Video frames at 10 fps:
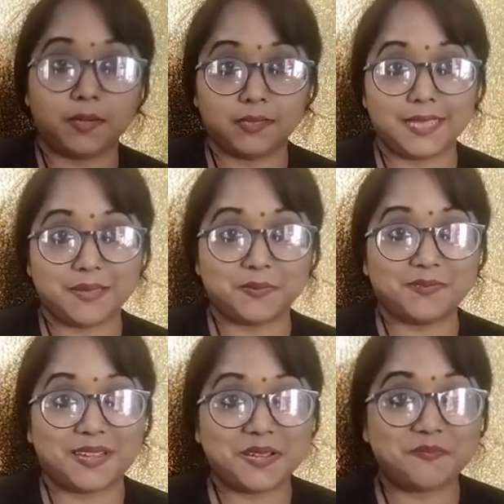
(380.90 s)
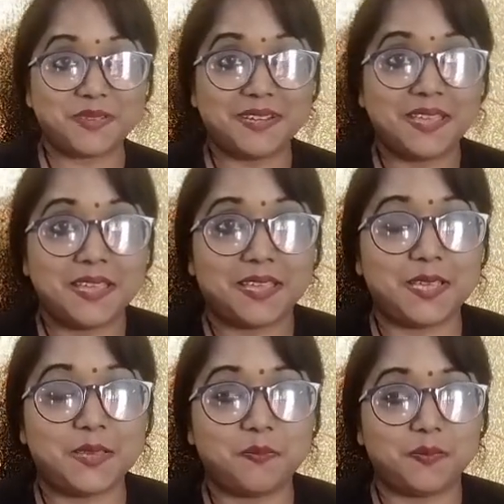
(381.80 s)
games. What happen
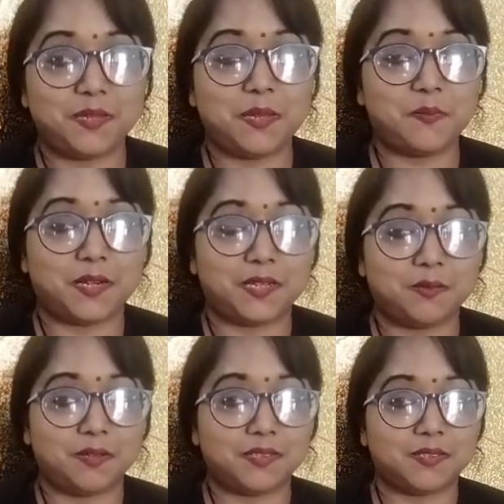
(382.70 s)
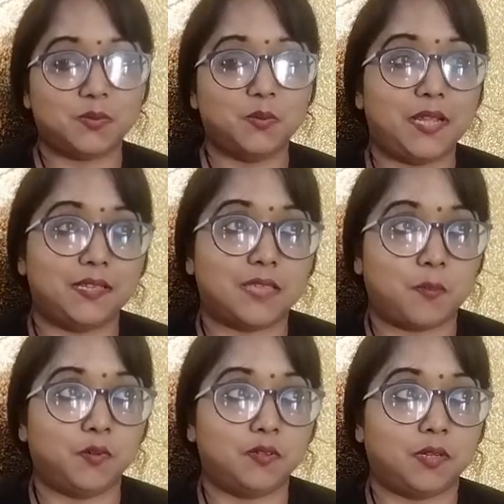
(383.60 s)
if in a particular student,
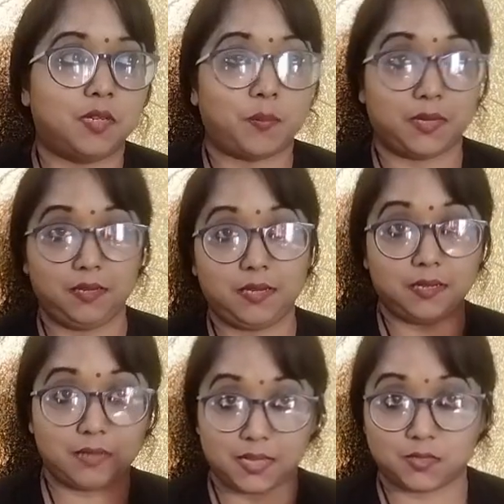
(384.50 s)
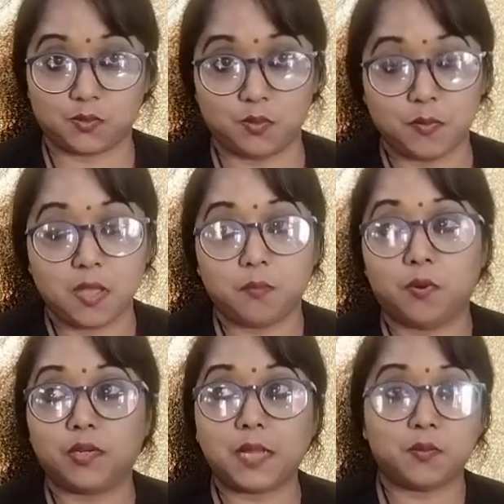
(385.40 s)
suppose what happen in a classroom,
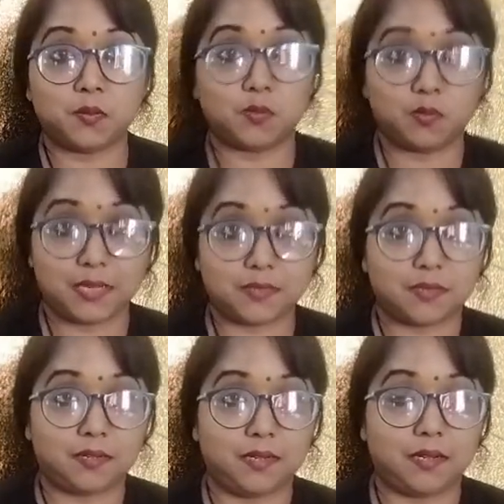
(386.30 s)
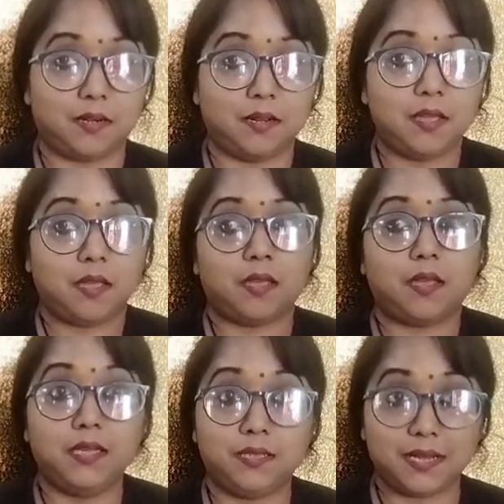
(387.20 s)
four types of students are there:
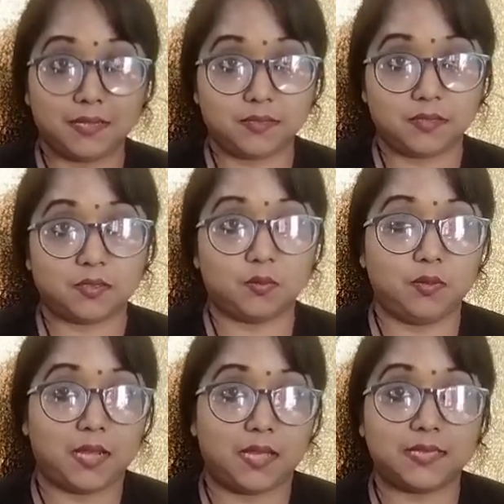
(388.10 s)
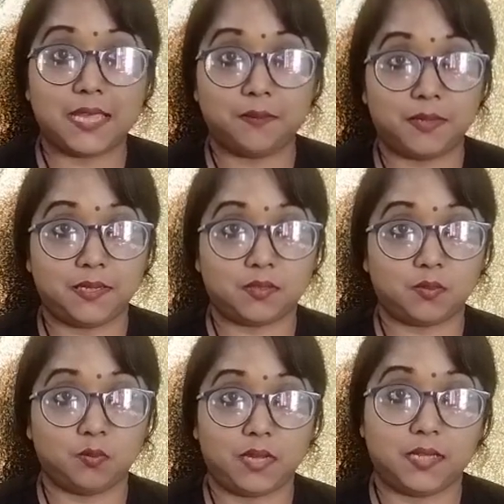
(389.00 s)
intelligent students, average
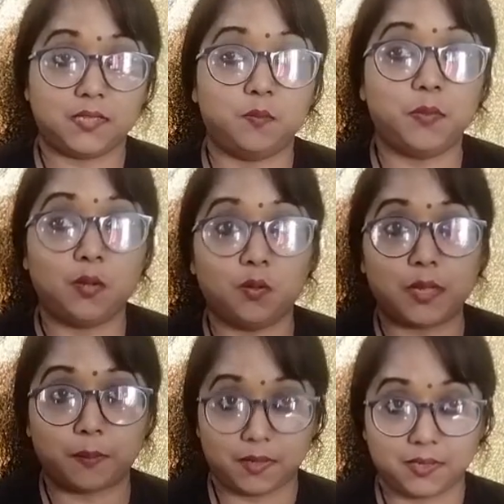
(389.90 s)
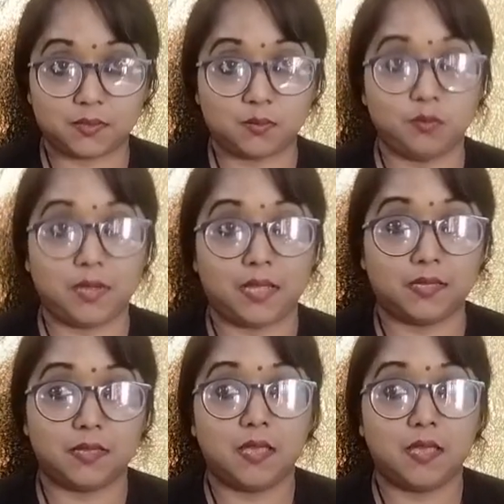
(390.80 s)
students, below average students,